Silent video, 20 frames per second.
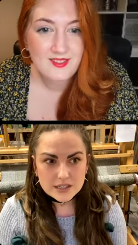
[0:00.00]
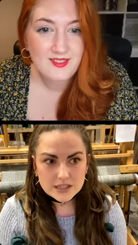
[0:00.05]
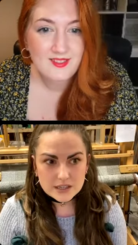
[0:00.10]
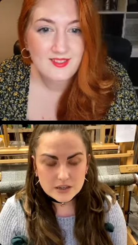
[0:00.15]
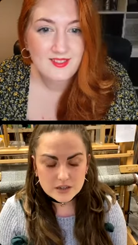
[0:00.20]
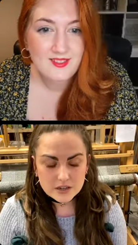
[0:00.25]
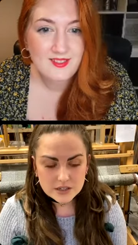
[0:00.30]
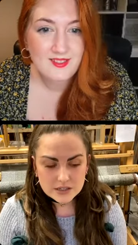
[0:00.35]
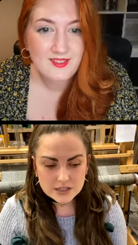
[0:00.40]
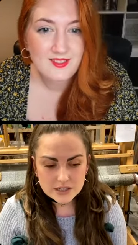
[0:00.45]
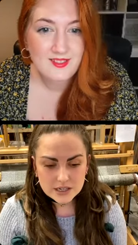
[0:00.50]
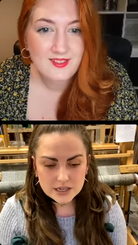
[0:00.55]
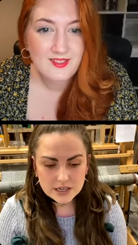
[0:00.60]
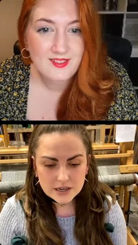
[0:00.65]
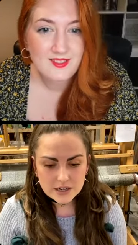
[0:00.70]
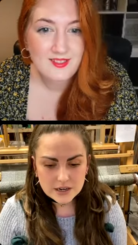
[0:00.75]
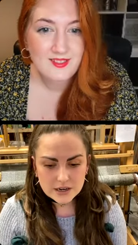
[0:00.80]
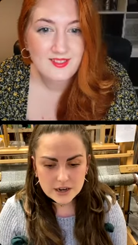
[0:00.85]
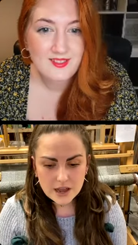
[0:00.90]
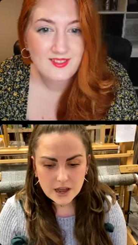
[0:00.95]
Speaker 1: in
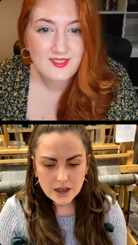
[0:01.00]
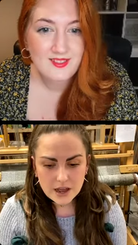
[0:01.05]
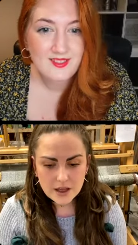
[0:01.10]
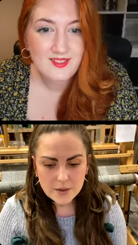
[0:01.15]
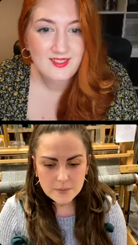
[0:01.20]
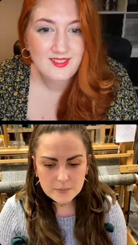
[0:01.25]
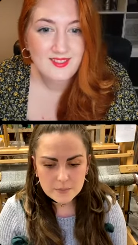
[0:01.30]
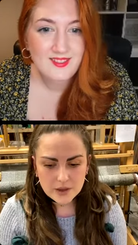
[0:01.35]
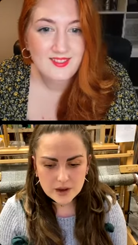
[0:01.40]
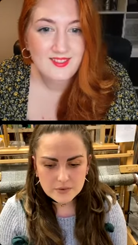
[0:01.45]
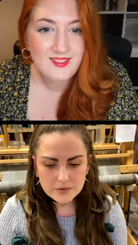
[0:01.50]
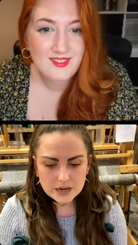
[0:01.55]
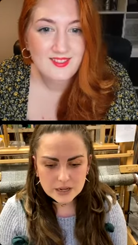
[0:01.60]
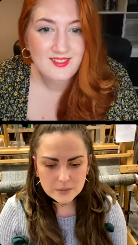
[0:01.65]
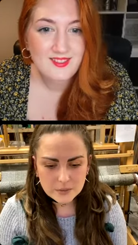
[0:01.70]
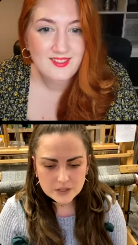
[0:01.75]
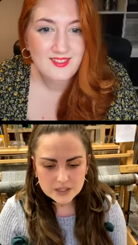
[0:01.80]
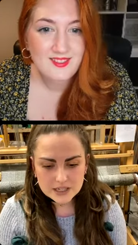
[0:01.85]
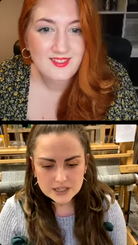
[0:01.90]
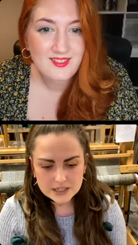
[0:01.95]
London, um, I really
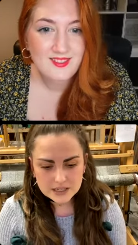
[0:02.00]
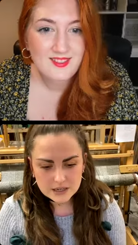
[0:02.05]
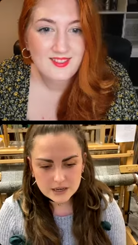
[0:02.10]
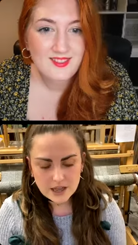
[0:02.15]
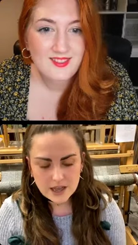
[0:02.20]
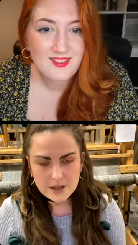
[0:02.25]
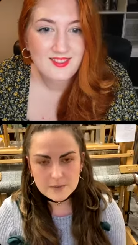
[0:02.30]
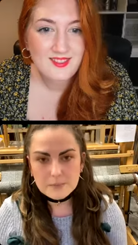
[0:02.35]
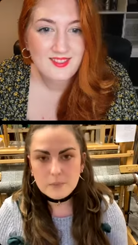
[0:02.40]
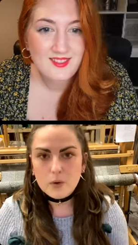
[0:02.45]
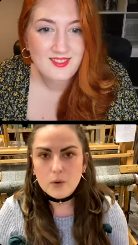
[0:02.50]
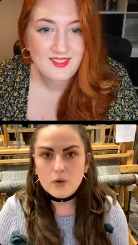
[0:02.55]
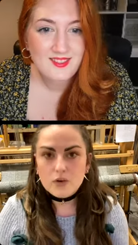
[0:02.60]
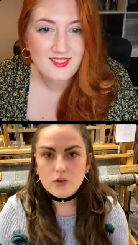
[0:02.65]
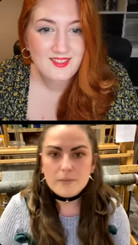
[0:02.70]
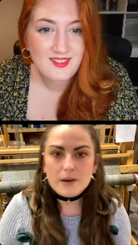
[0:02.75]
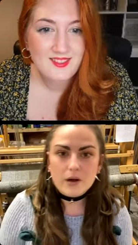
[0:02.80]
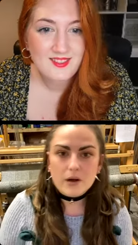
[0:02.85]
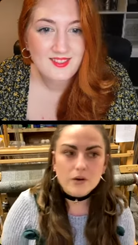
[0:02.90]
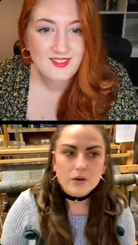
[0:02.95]
wanted to learn more
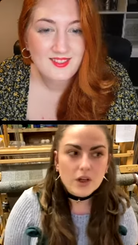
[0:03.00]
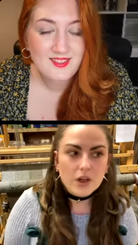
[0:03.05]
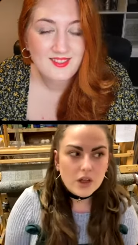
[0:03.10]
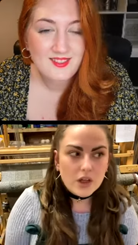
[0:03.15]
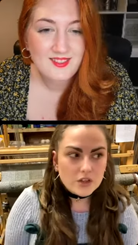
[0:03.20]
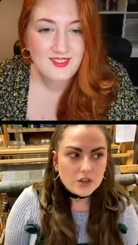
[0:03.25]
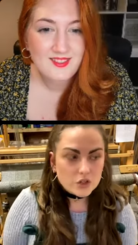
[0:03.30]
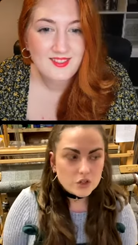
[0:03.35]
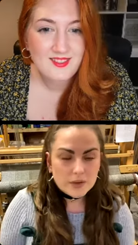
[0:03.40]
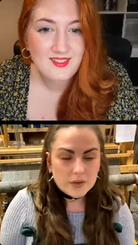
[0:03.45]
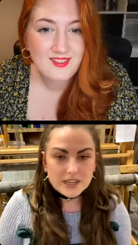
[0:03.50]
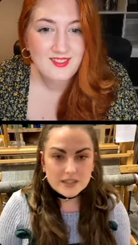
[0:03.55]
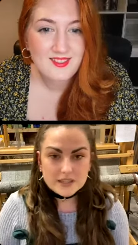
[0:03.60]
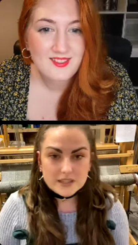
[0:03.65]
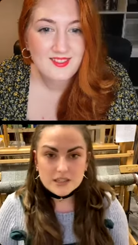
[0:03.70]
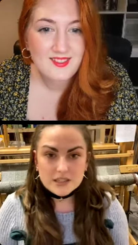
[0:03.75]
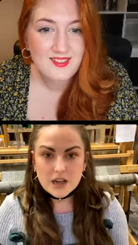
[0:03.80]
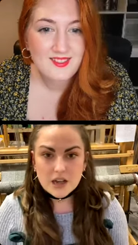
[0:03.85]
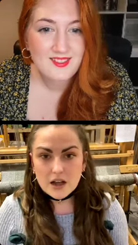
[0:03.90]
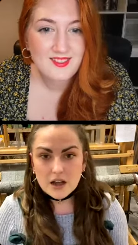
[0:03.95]
about tweeds
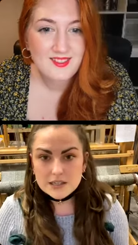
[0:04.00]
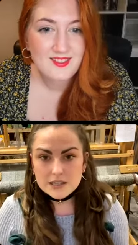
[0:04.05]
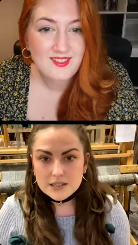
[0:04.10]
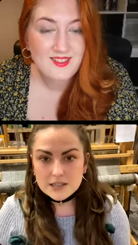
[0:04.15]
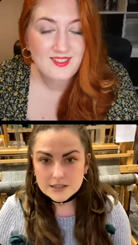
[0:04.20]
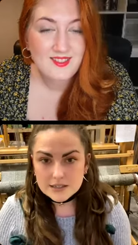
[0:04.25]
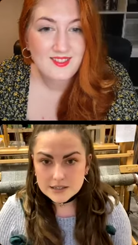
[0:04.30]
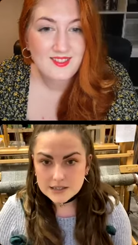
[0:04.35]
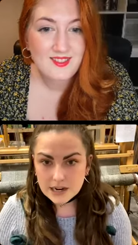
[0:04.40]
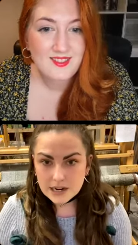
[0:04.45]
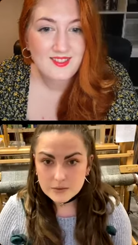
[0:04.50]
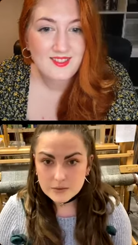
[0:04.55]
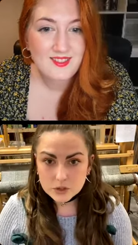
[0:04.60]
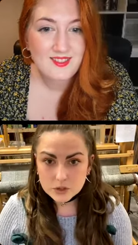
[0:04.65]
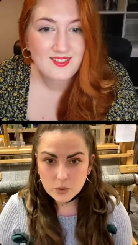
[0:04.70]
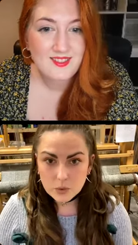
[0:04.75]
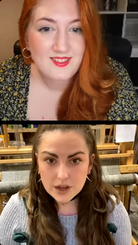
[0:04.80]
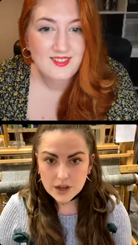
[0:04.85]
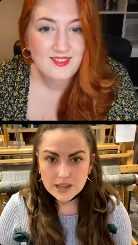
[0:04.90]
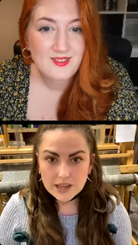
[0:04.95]
and tartans. And I was
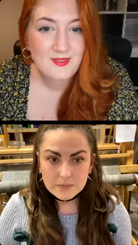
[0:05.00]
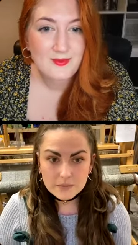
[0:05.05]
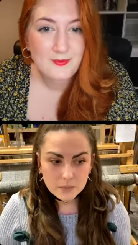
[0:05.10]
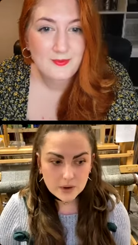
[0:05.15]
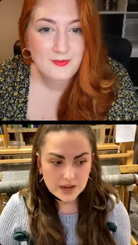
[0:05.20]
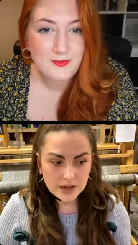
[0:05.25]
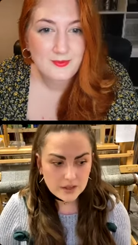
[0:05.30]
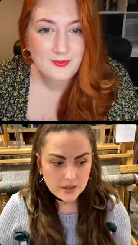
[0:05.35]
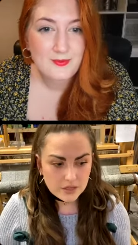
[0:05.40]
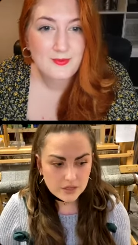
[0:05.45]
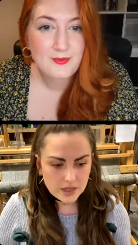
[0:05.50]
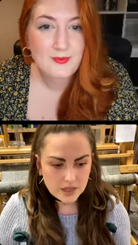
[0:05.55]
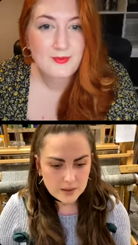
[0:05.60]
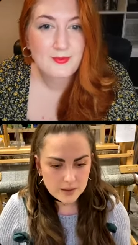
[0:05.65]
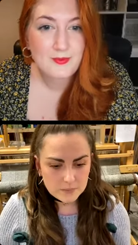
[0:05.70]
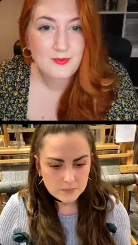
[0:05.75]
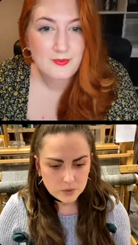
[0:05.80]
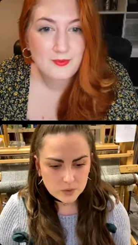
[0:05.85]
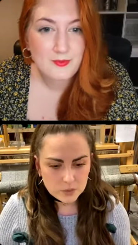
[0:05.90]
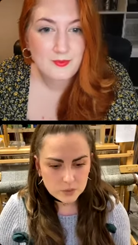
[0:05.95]
working with
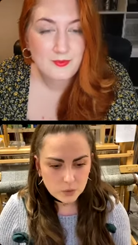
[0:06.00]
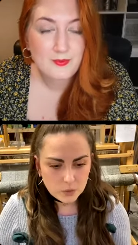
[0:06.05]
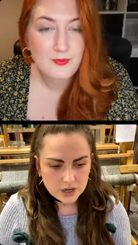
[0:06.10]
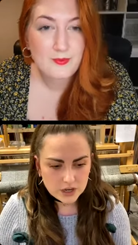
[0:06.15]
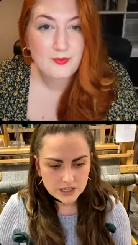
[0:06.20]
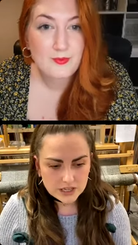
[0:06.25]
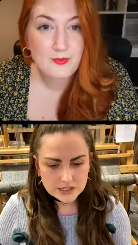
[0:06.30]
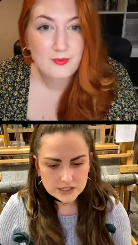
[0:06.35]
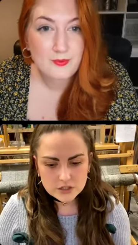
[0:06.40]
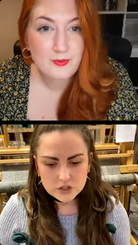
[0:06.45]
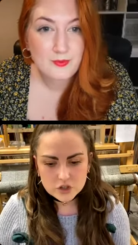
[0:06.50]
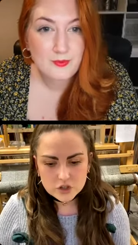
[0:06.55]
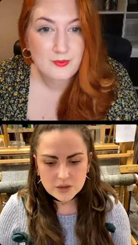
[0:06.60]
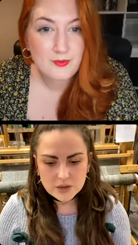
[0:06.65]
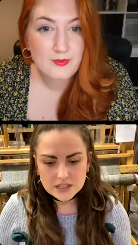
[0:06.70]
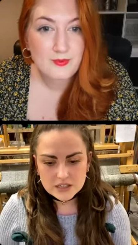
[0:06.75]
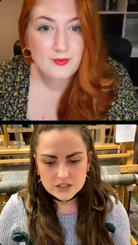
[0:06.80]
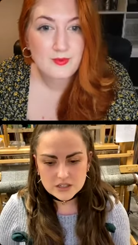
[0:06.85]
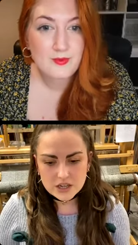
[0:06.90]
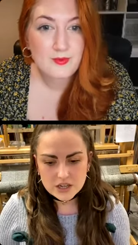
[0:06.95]
um, with woolens and
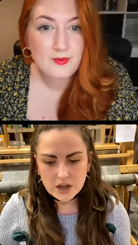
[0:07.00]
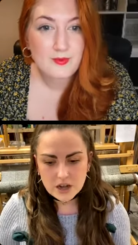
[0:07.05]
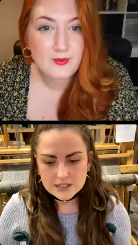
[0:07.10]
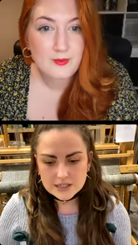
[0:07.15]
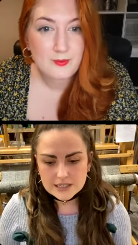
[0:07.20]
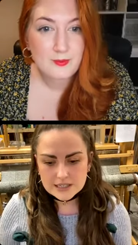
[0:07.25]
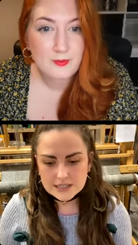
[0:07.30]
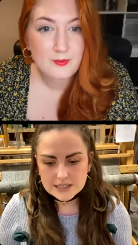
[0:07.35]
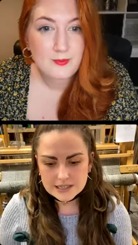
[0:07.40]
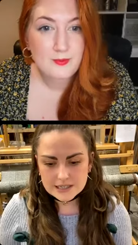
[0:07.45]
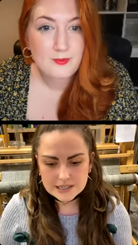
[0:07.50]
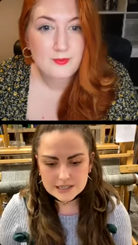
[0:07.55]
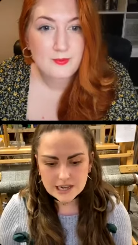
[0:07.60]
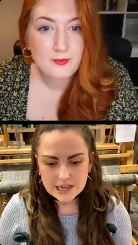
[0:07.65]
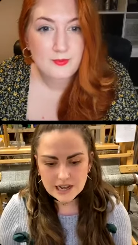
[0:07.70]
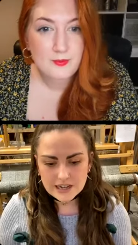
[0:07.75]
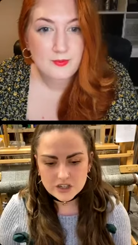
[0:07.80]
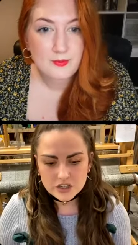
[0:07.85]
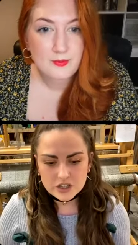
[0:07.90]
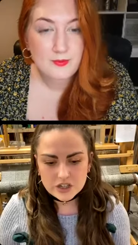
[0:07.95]
tweeds and tartans in
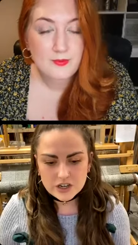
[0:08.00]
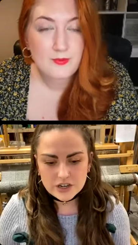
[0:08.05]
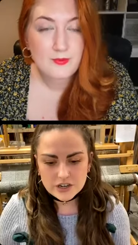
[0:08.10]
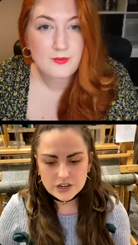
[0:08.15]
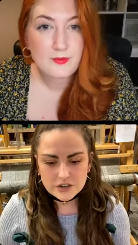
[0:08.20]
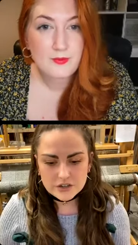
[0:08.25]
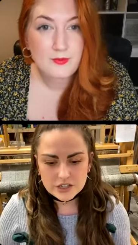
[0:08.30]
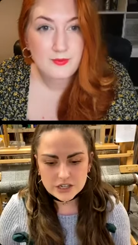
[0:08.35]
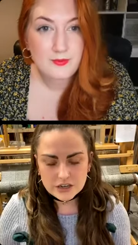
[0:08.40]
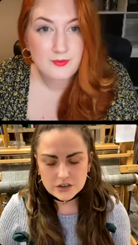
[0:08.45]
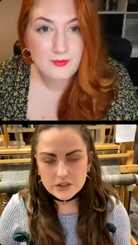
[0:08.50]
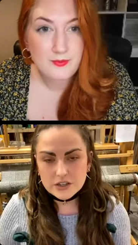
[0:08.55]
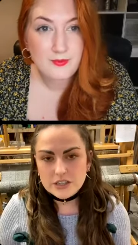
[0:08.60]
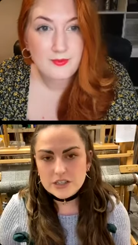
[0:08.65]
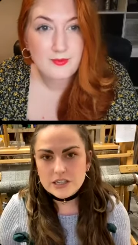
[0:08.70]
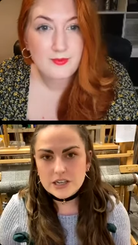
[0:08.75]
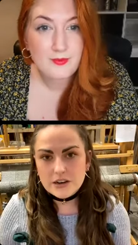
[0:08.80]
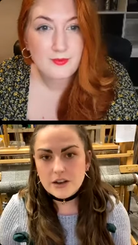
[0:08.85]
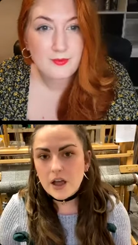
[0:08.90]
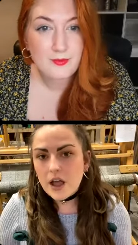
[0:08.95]
design studios in London.